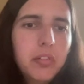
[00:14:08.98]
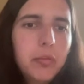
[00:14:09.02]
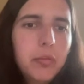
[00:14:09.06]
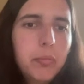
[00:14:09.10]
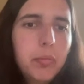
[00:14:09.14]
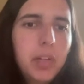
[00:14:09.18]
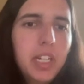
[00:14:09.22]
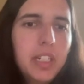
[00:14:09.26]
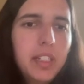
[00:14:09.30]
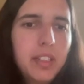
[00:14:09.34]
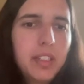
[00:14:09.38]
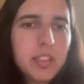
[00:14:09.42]
of
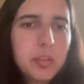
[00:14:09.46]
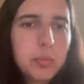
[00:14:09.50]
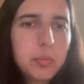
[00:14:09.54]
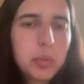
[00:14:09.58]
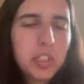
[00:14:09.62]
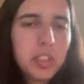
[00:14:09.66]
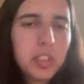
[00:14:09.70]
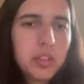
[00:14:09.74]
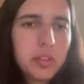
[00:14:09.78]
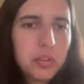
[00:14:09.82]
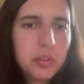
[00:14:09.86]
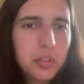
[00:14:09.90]
bias,
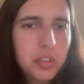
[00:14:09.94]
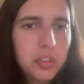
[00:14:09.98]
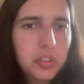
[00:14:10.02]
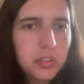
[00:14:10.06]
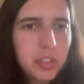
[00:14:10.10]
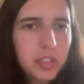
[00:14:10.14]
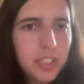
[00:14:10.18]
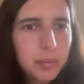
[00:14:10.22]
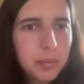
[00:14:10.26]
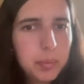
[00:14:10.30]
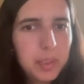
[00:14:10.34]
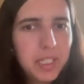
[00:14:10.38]
but it's not
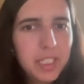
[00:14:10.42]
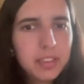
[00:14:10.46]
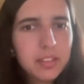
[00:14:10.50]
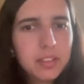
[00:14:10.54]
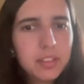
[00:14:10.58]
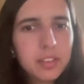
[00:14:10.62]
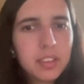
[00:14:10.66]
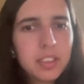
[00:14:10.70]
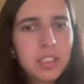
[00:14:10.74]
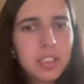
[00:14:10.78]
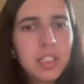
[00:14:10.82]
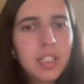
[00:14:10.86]
that bad.
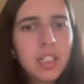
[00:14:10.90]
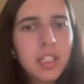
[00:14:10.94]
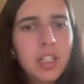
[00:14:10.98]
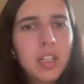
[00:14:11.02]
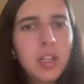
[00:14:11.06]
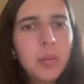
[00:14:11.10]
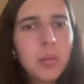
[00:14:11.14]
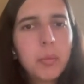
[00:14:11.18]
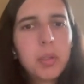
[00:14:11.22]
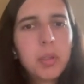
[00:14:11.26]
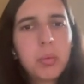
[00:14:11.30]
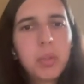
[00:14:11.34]

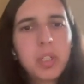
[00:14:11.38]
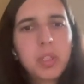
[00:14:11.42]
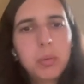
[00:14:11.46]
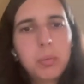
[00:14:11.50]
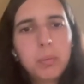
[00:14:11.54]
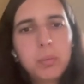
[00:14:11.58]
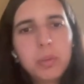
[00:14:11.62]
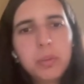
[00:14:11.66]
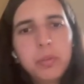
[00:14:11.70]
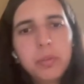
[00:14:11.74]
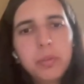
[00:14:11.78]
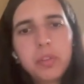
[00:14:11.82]
But when
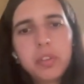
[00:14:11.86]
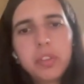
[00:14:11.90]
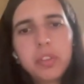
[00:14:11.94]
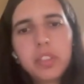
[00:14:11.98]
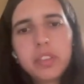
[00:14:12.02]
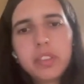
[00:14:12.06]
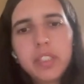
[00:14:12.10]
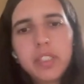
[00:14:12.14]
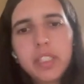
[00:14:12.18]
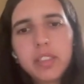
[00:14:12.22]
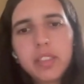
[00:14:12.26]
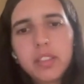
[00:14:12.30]
we move to
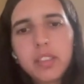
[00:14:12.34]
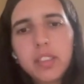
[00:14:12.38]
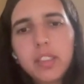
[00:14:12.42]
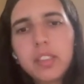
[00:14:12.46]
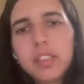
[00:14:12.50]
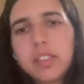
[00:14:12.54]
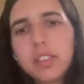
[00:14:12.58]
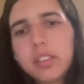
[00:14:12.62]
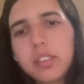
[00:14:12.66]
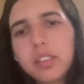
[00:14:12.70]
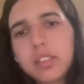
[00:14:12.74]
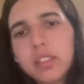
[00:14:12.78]
the
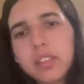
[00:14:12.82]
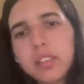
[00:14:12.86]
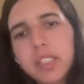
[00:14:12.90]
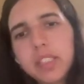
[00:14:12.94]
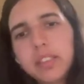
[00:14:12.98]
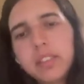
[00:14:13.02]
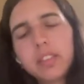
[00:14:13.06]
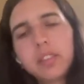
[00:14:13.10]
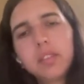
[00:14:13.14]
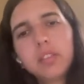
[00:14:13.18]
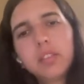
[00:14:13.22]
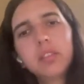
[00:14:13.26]

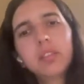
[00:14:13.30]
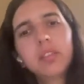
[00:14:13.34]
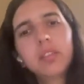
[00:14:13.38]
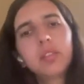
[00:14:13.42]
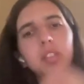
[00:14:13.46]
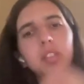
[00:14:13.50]
Clayton